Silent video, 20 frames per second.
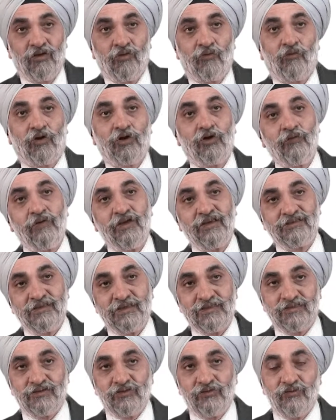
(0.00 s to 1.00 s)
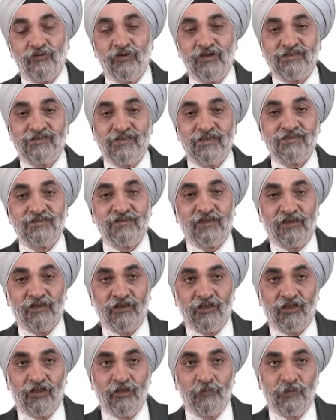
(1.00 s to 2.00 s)
What do we assess? We assess the
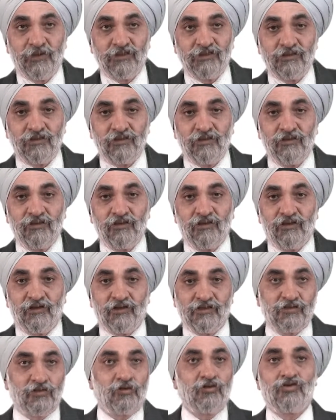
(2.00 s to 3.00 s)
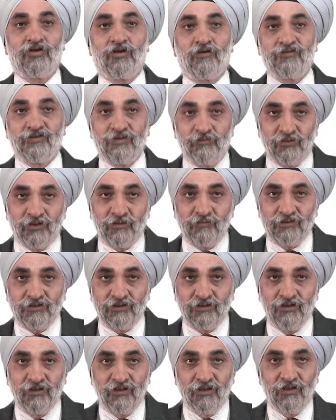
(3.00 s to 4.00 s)
clinical picture, resolution of
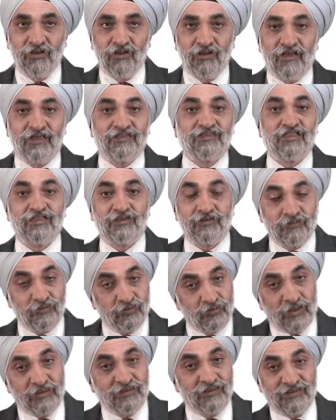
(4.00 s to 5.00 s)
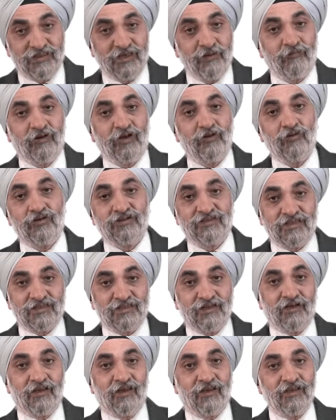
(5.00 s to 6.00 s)
symptoms, assess at the same time you
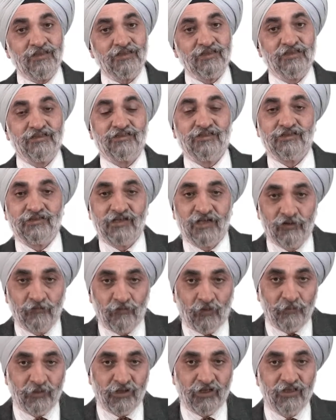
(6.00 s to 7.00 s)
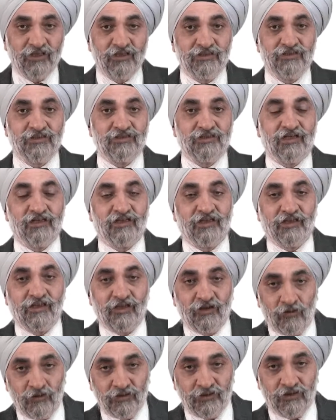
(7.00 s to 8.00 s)
assess adherence. Is the child vomiting? Is the child
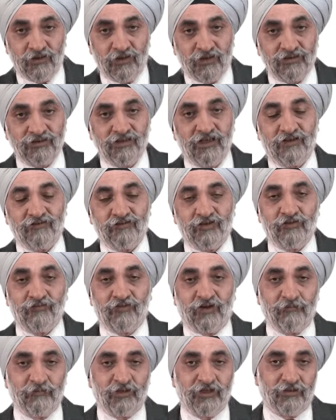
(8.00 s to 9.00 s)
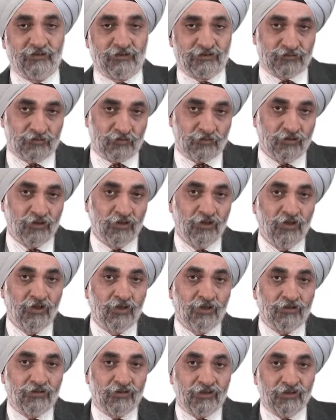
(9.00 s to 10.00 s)
taking all the drugs? Has the family understood
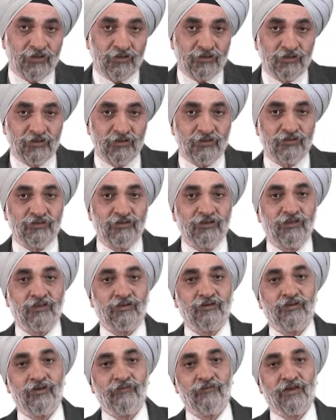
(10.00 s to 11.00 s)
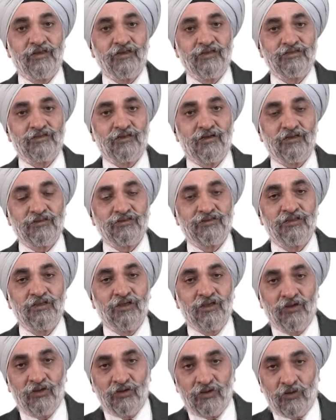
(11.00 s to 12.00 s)
the various drugs,
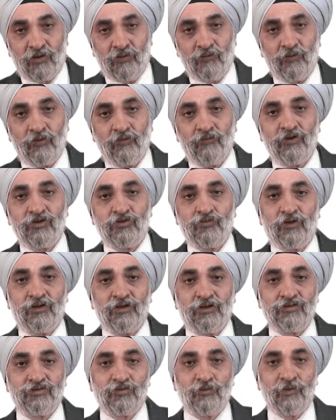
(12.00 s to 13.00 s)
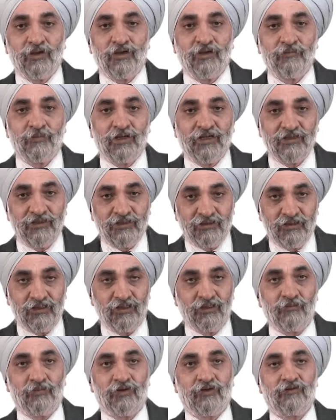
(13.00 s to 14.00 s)
which one is to be combined, the
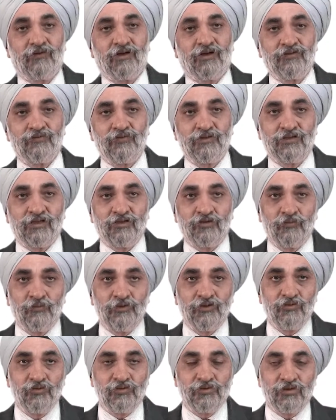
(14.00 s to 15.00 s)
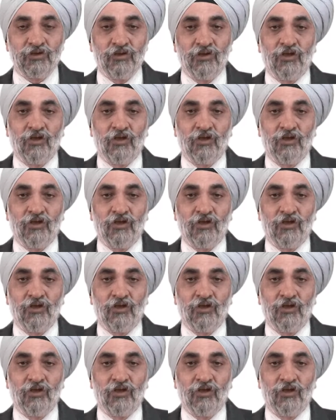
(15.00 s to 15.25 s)
number of drugs which are to be used?